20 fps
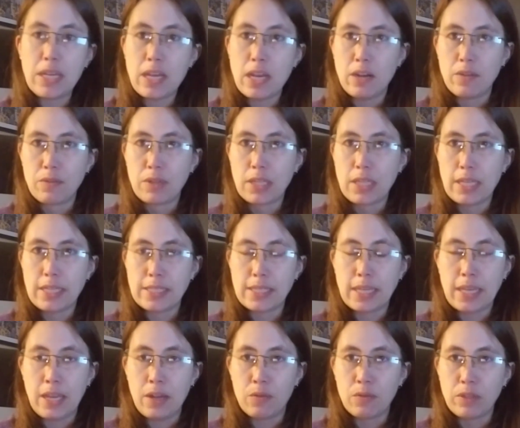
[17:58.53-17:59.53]
I realize I
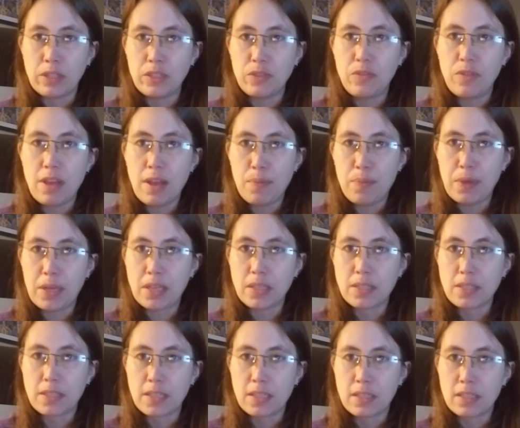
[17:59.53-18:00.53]
can't really do that because
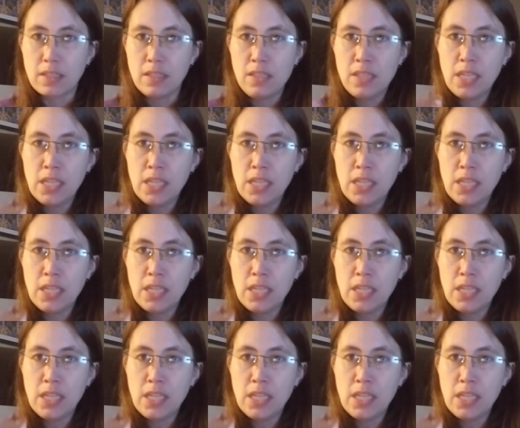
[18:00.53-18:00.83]
then,